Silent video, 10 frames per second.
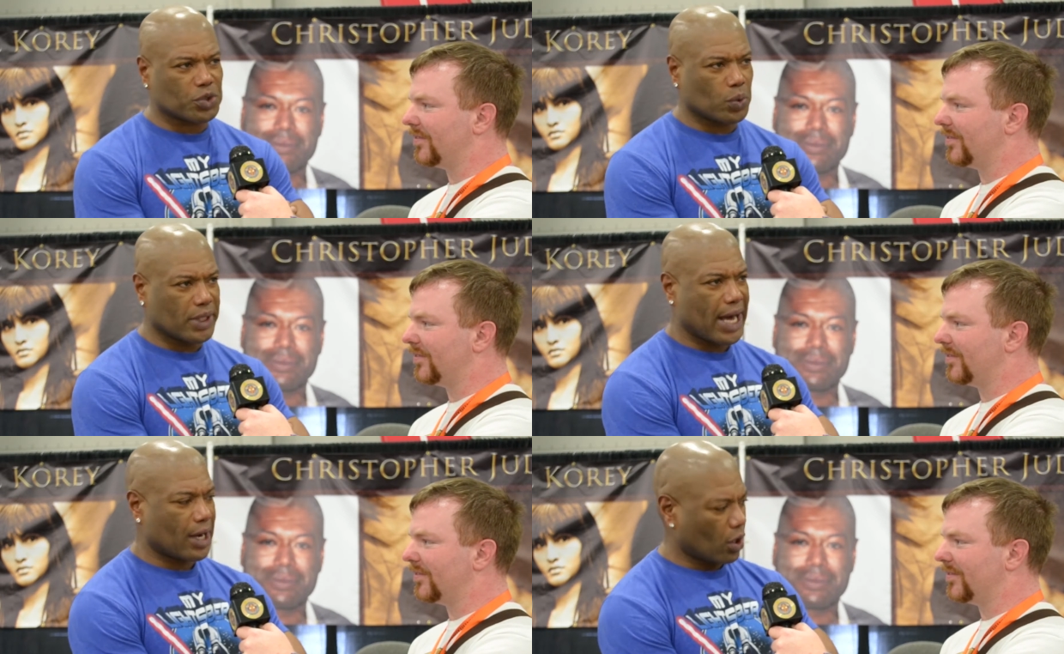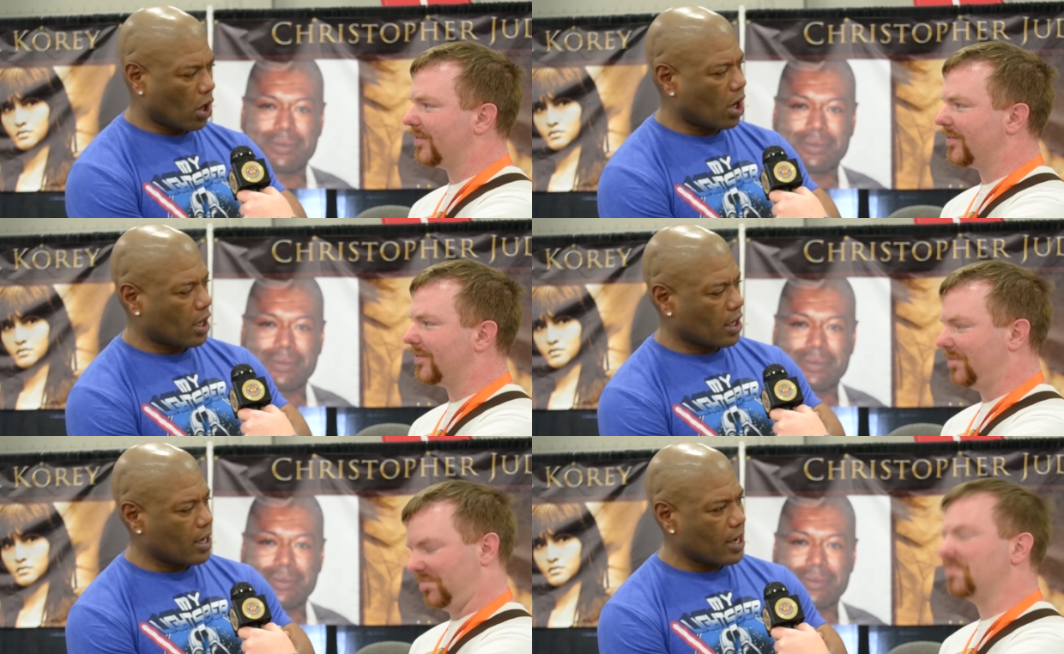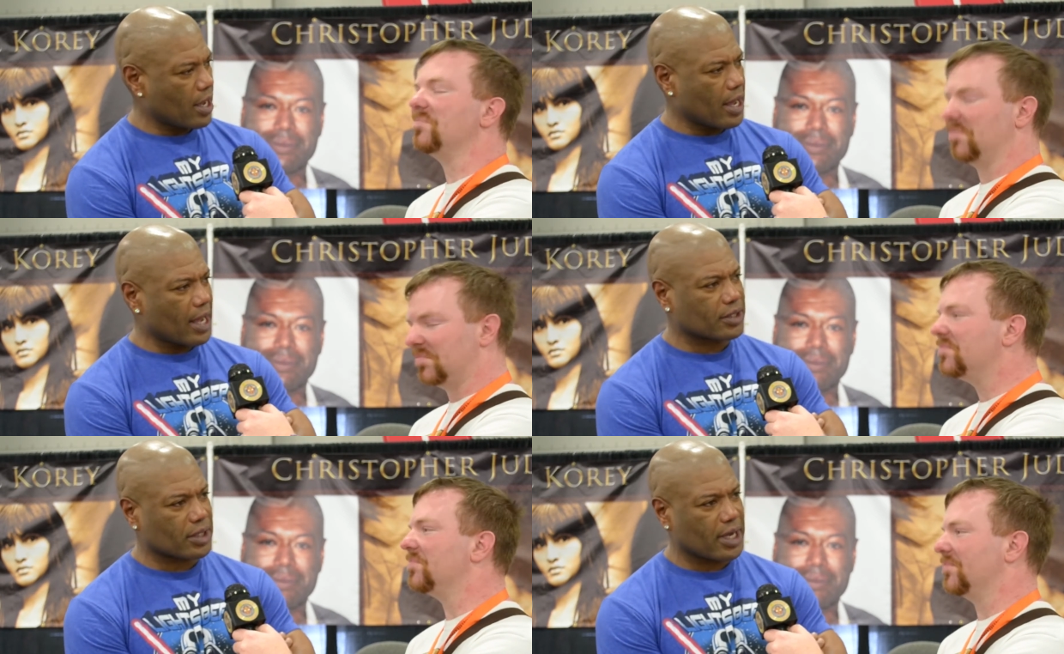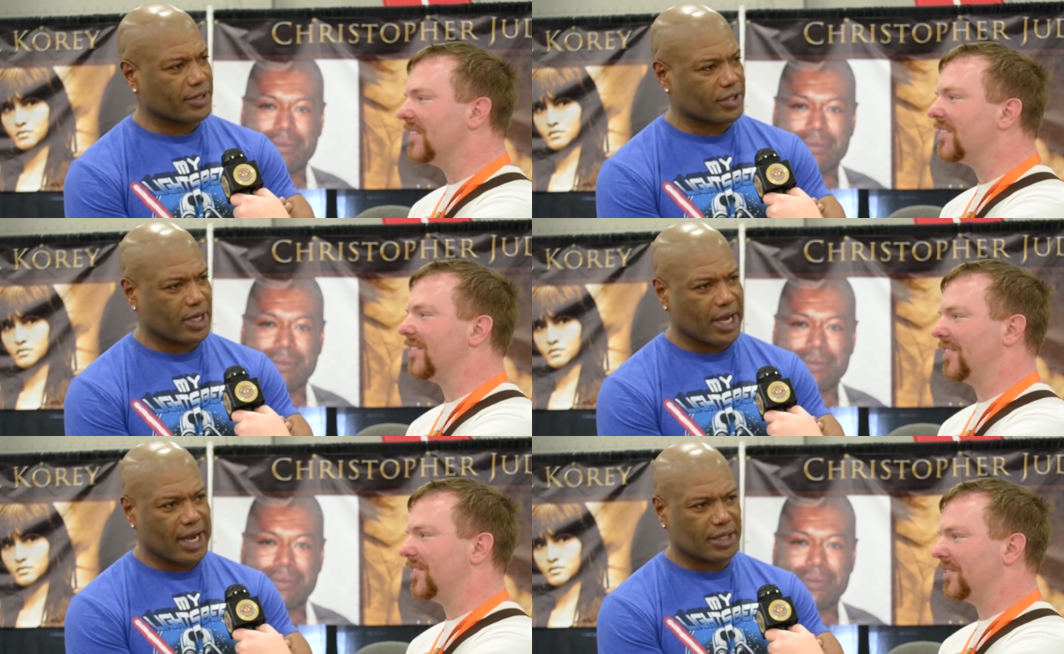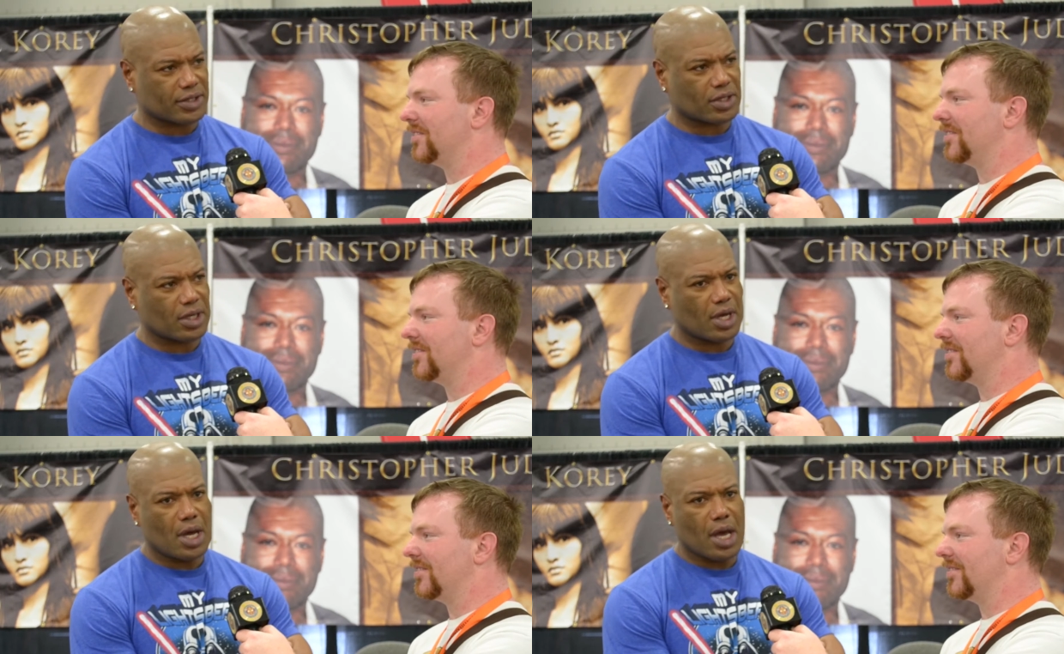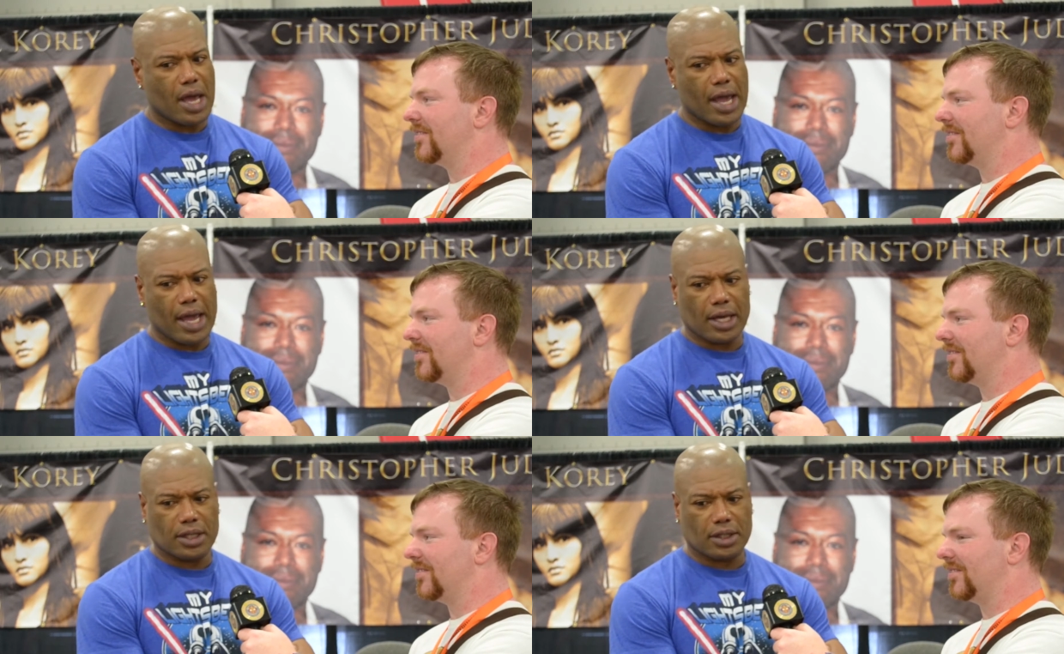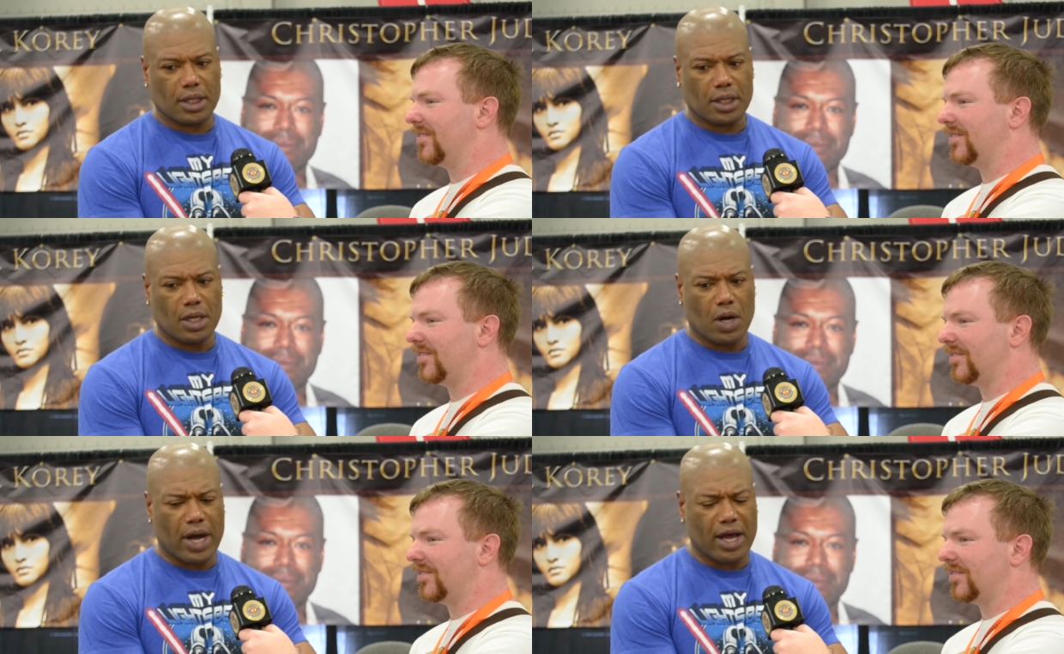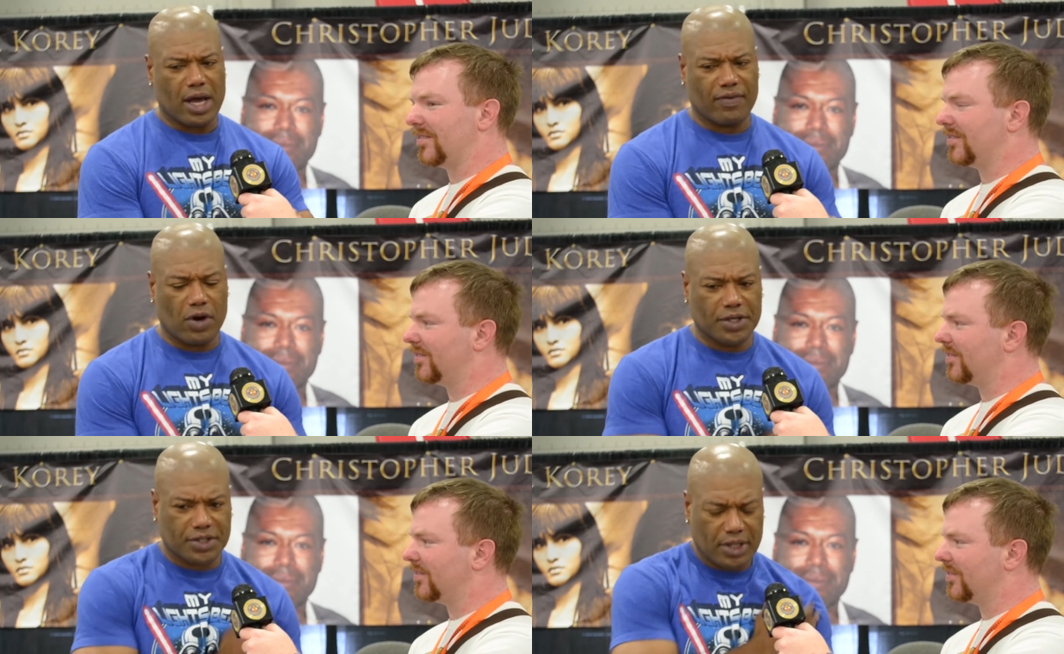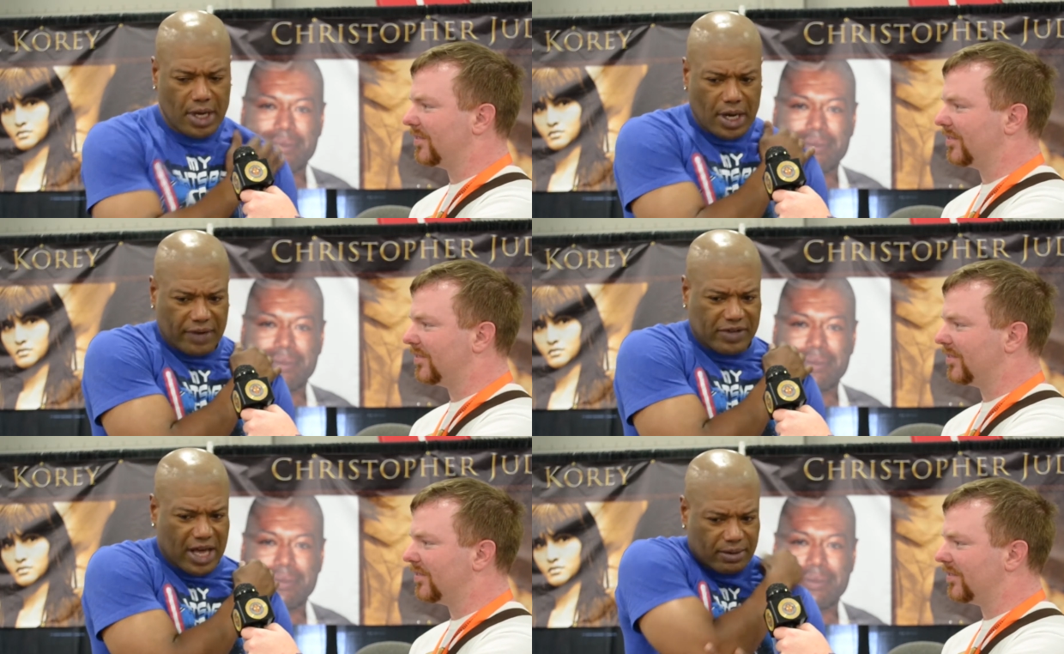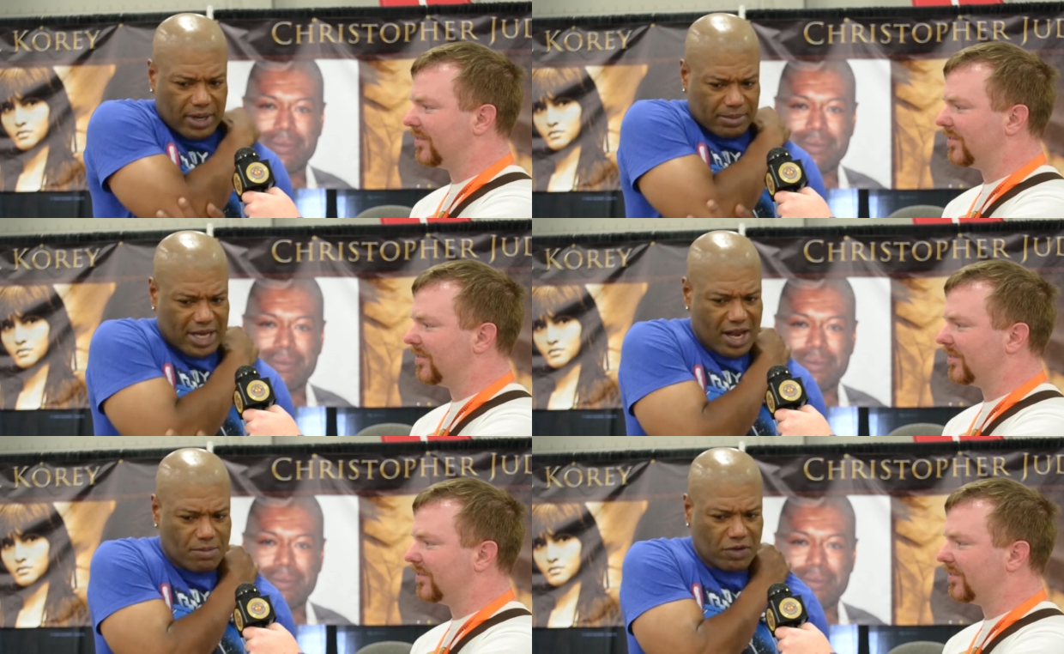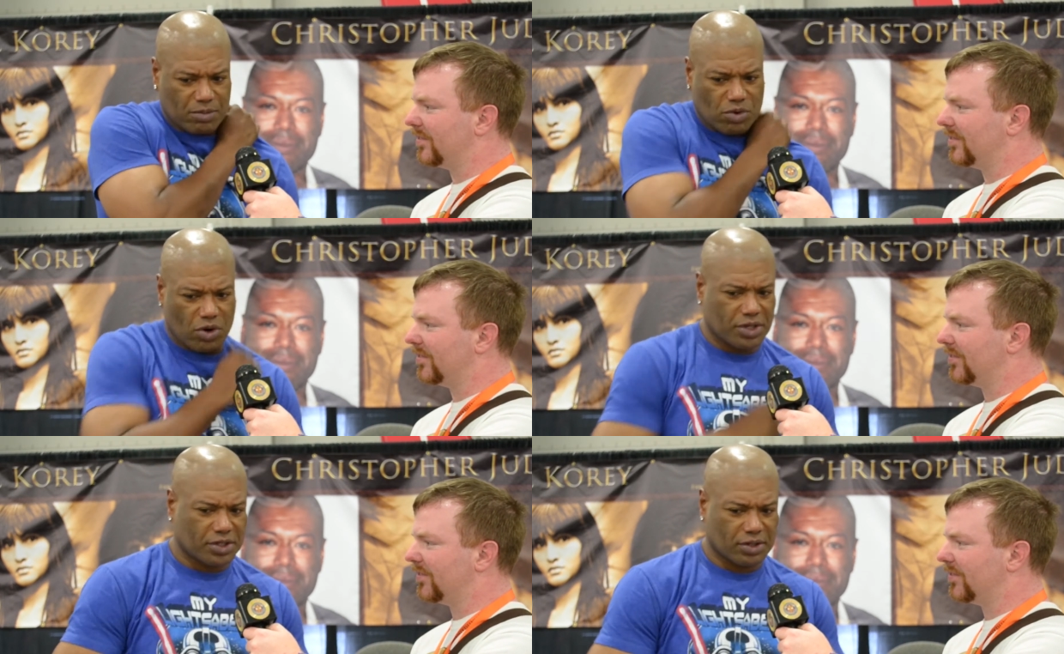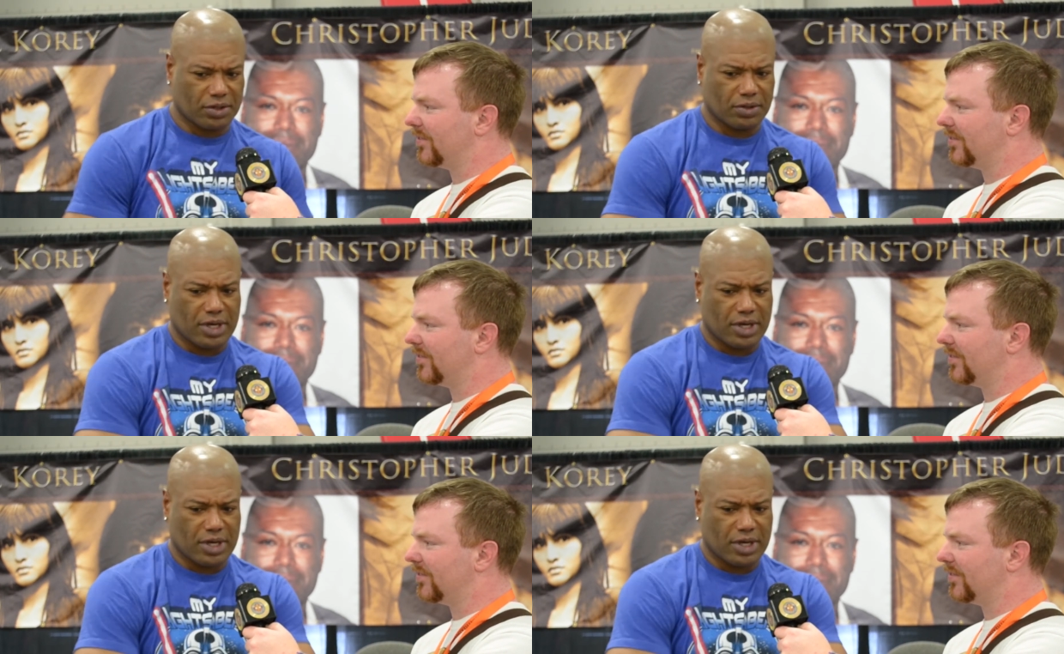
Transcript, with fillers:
Speaker 1: we got along as a cast. And you know, I'm kind of moving more into